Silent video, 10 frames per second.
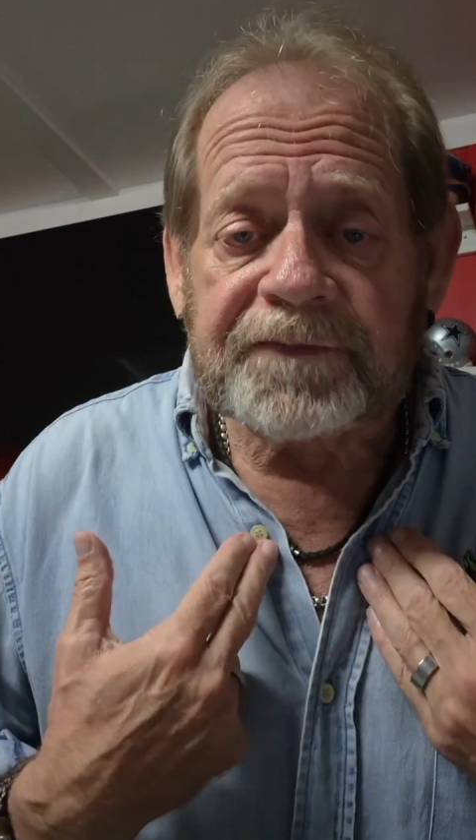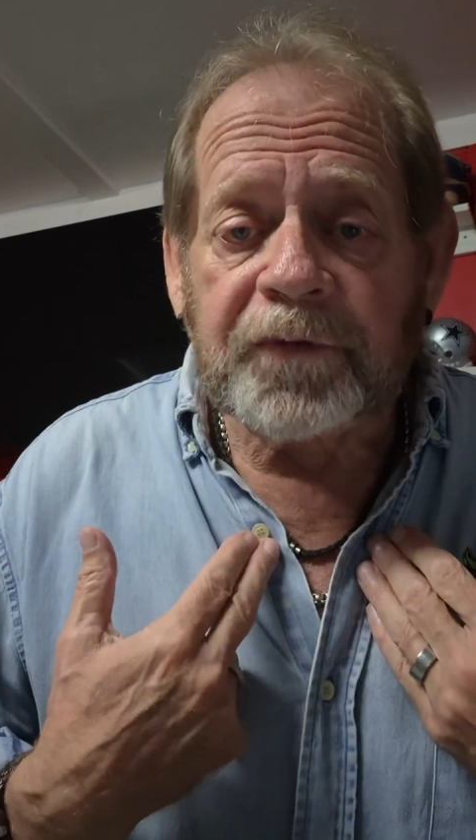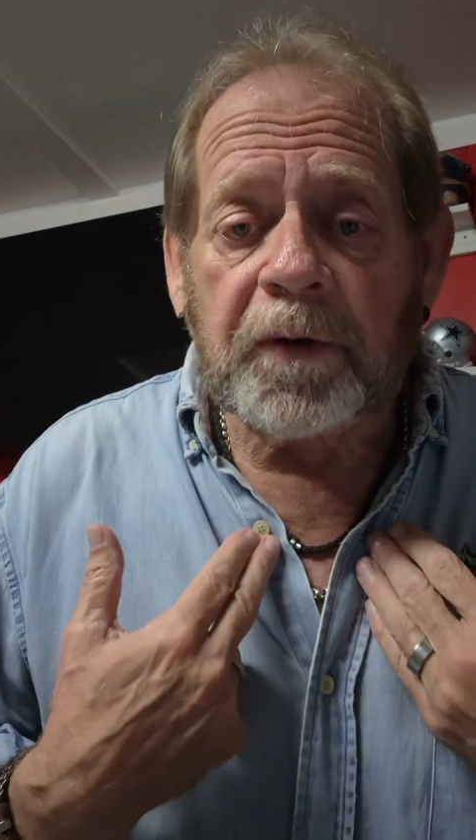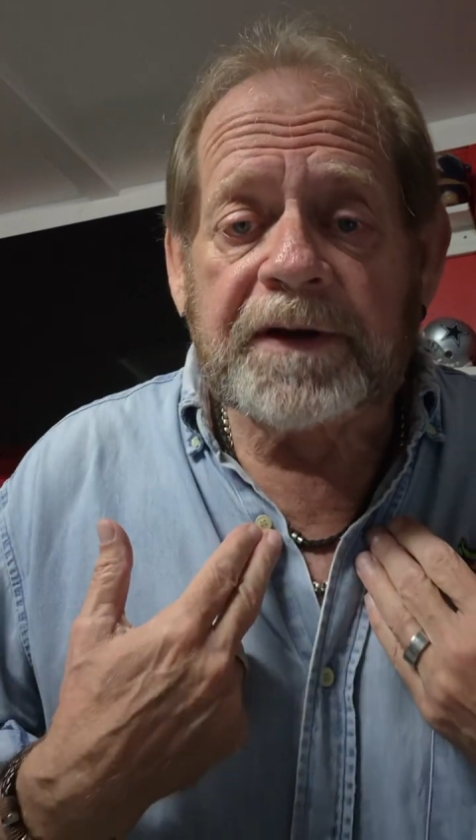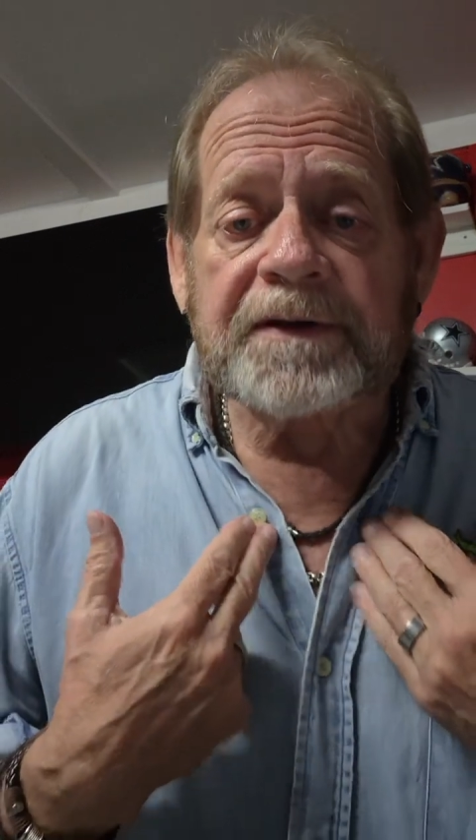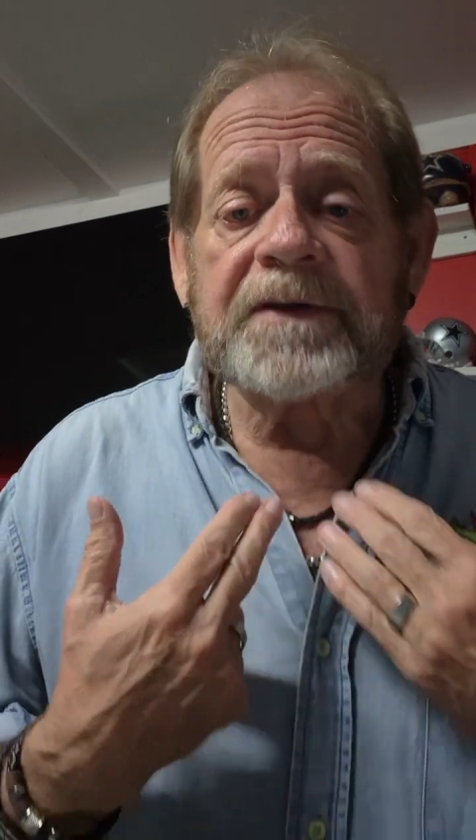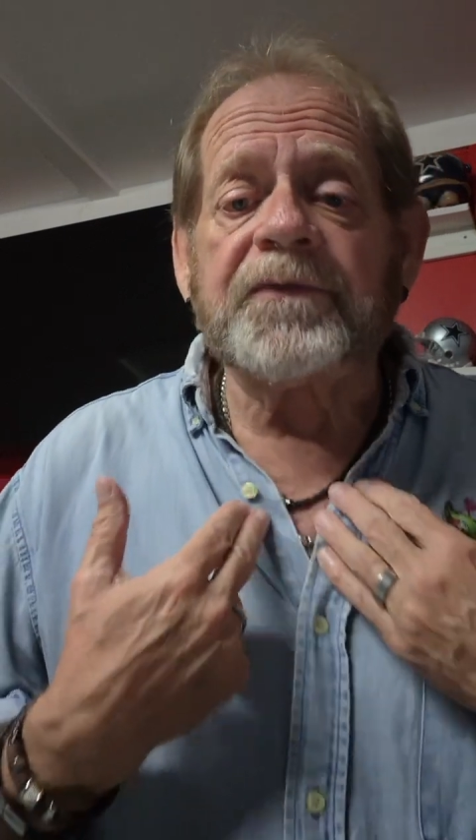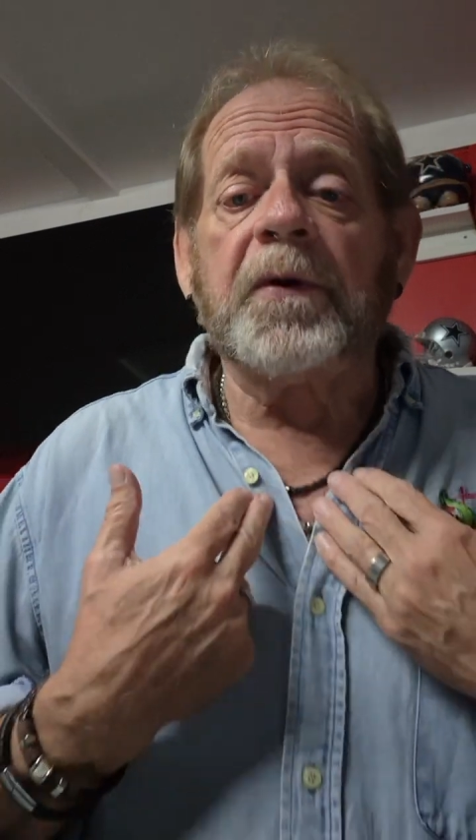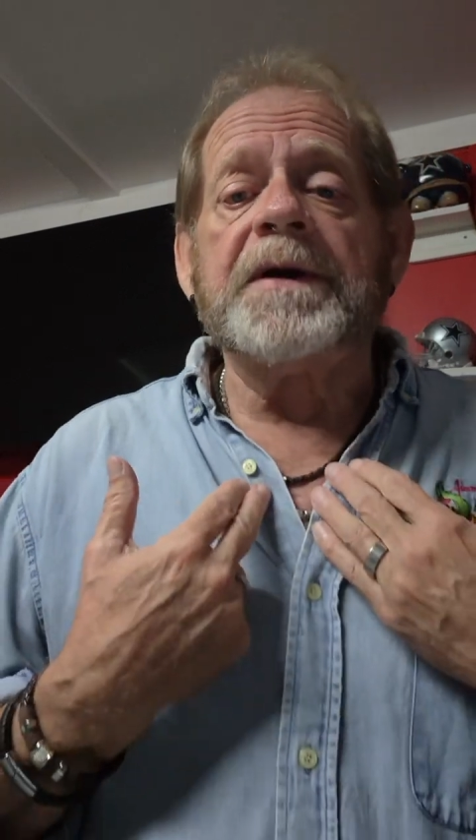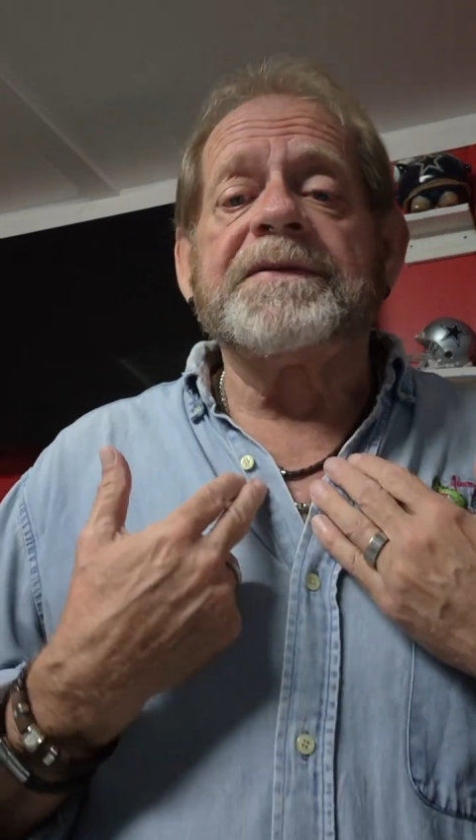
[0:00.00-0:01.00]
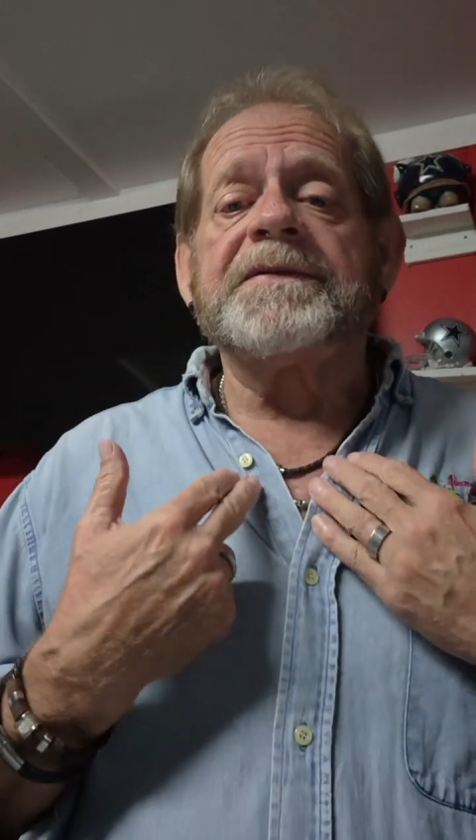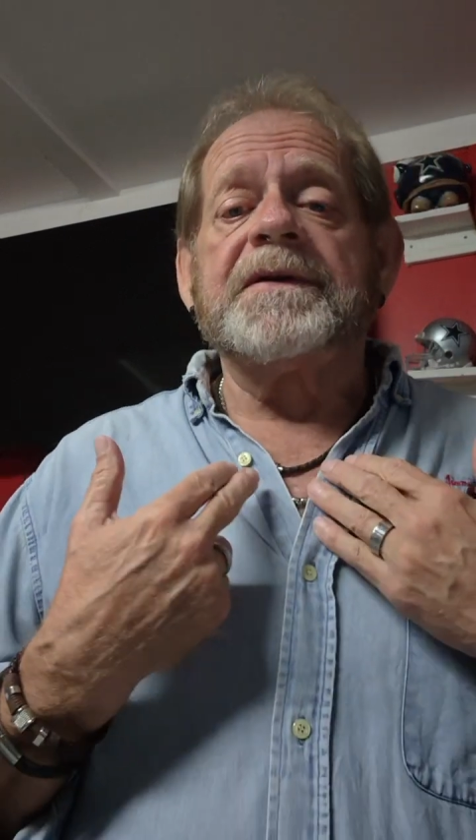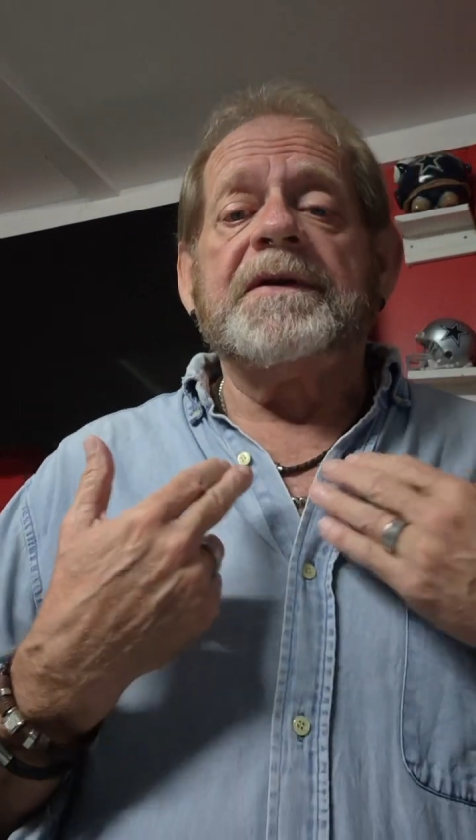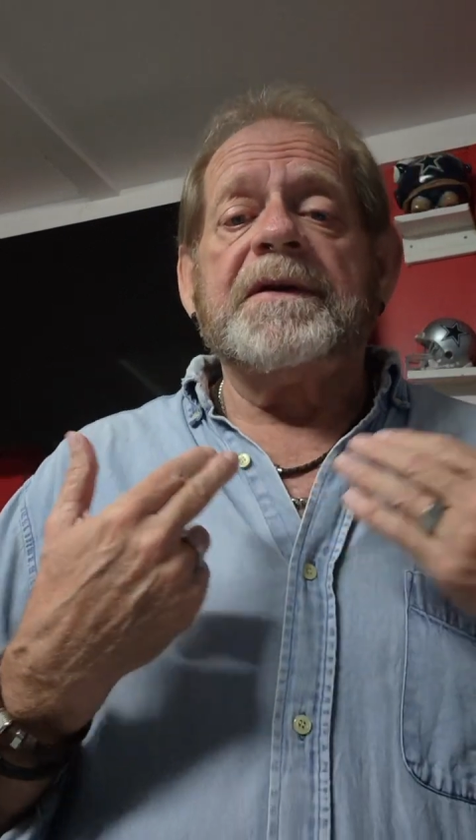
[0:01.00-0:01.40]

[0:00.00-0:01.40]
voice.